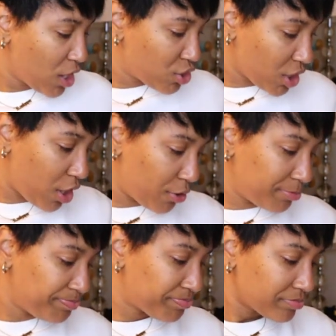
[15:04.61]

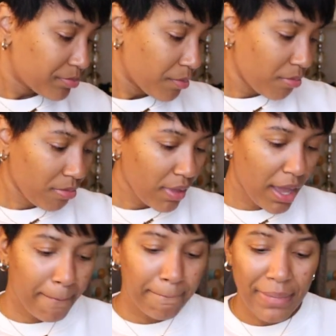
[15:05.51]
So,
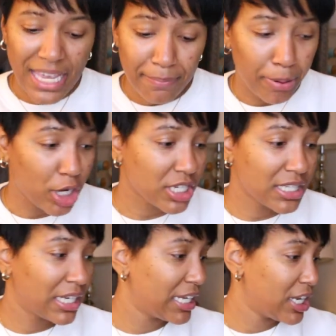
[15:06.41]
me
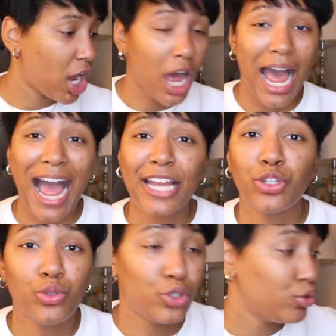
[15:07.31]
personally, y'all, I
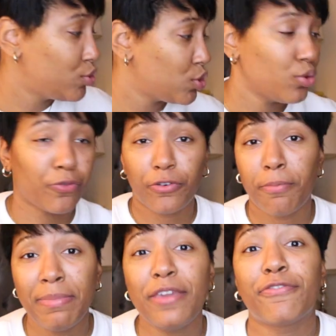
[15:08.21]
do YouTube for
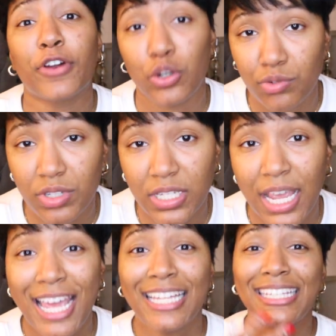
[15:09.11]
me first.
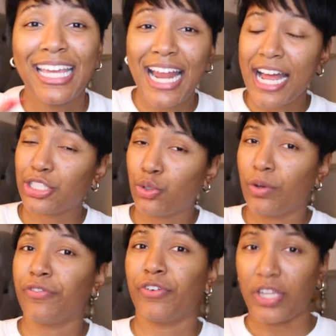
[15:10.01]
Then I do
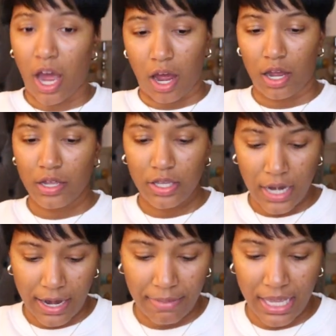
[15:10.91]
it for y'all. You know
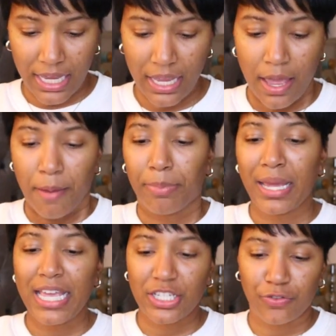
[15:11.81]
what I mean? But
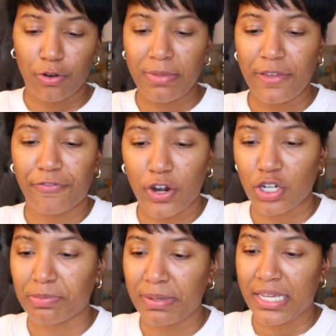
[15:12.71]
it's for me
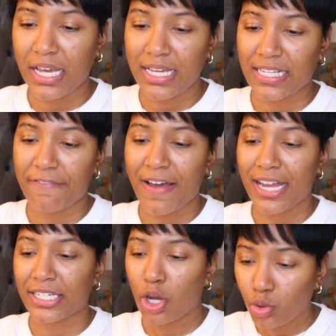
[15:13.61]
first because if
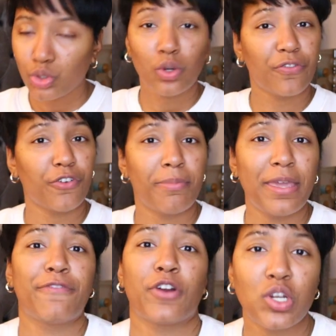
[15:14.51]
I don't do it for
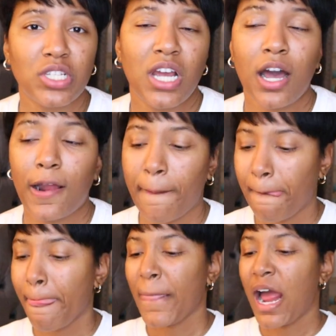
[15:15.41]
me first, y'all,
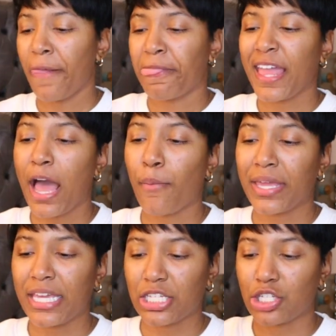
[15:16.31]
I think I
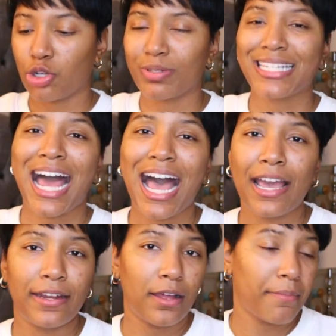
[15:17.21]
would get so
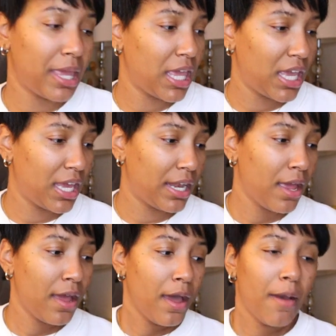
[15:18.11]
tied up in
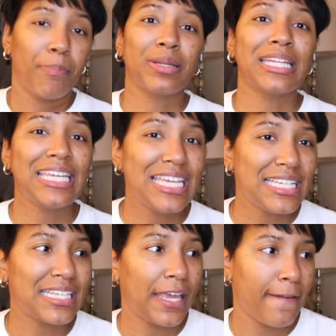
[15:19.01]

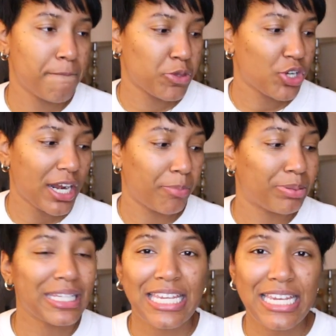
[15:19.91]
pleasing, trying to
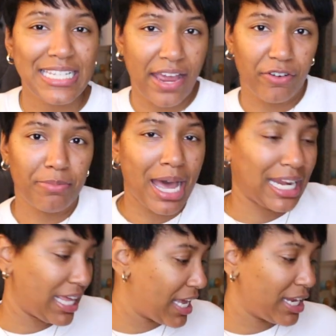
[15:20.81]
please
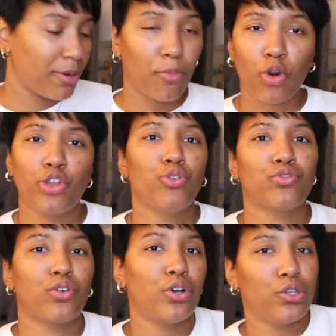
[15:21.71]
everybody. And the more you
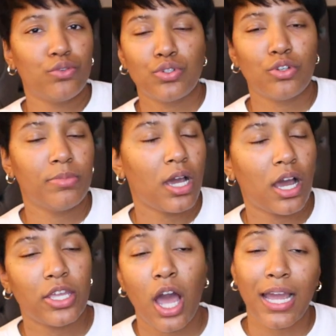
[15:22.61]
grow on YouTube,
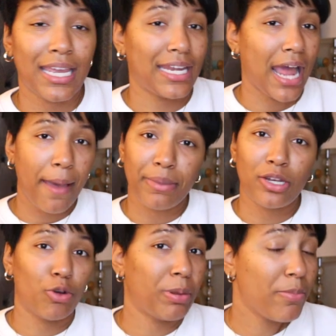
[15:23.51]
y'all, y'all cannot be
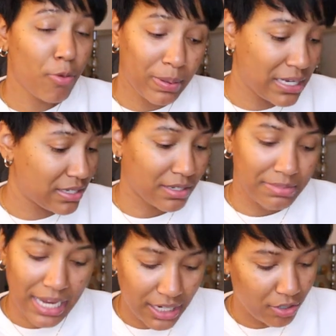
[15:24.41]
no people pleasers. I'm
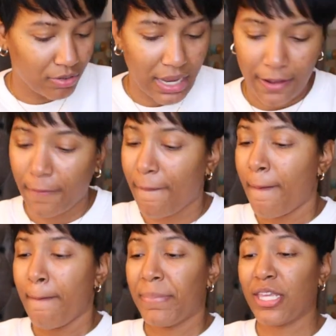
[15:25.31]
telling you now,
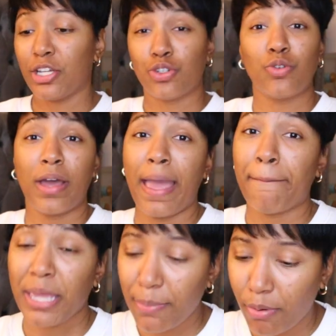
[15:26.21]
because you're gonna
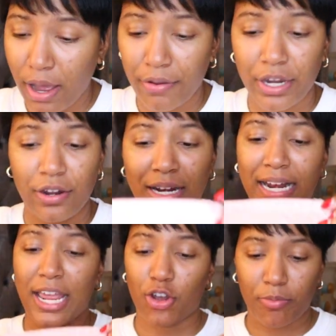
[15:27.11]
have people out here
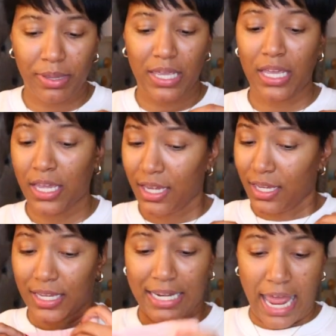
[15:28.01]
that ain't gonna be,
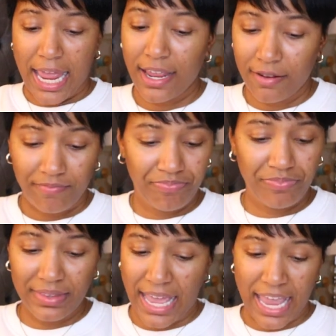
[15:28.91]
they ain't,
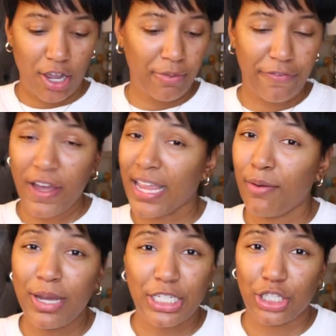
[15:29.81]
they ain't gonna be fucking
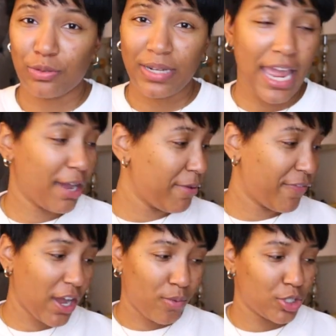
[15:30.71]
with you. They ain't gonna be
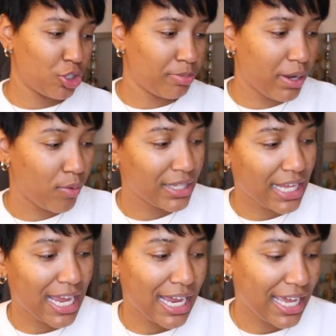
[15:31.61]
fucking with you. But one
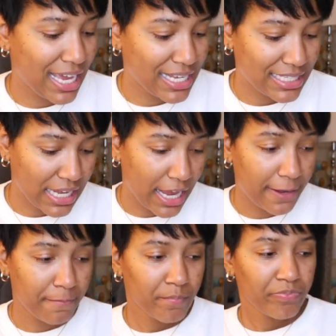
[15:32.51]
thing I can
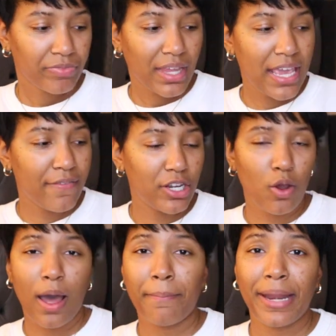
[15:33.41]
say, even
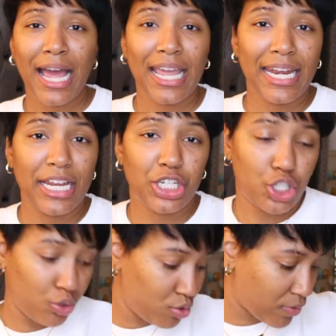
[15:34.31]
though I'm not in a
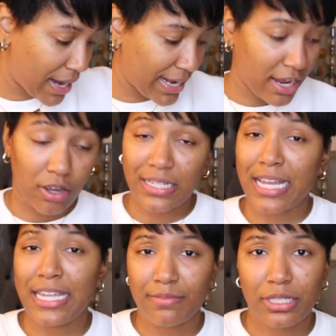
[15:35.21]
shoes right now, because
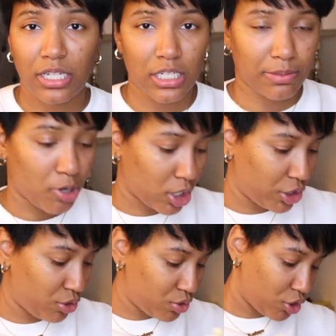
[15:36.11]
I am still a smaller
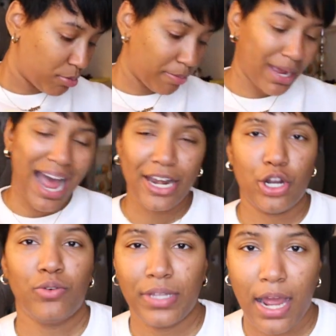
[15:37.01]
YouTuber, but I
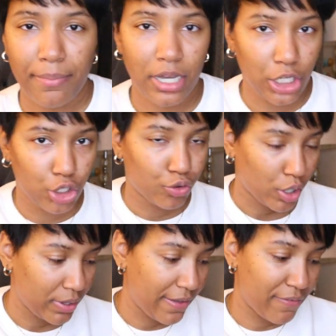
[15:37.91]
know that I'm gonna
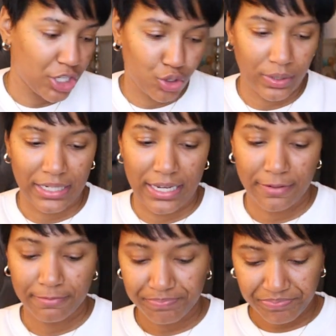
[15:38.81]
grow eventually.